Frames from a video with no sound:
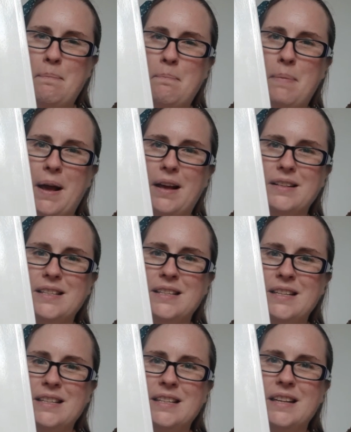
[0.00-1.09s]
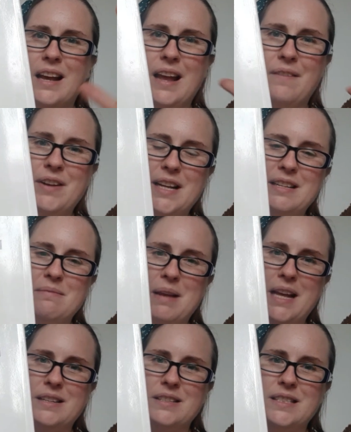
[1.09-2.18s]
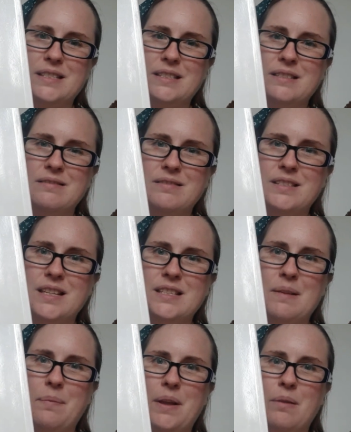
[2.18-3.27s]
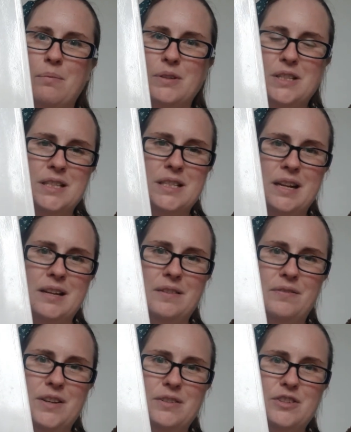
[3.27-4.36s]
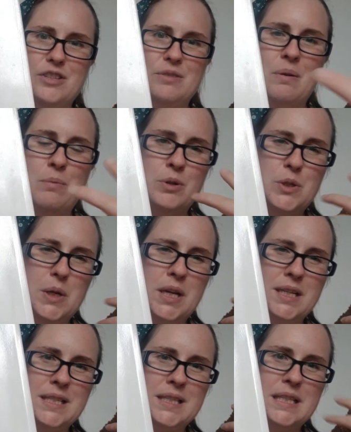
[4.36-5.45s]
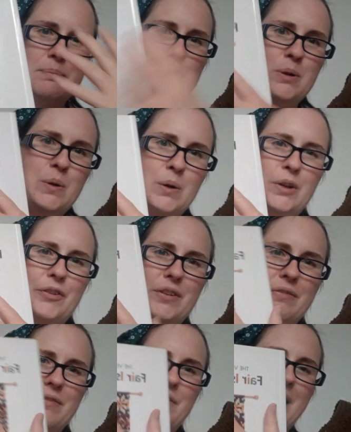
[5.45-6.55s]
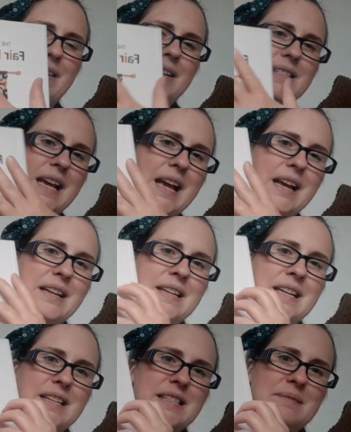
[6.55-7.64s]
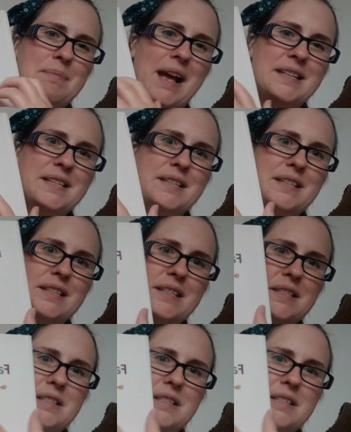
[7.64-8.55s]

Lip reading: but I have an idea in my head of something I want to design in the future. So I want to explore lots of different fair art techniques, patterns,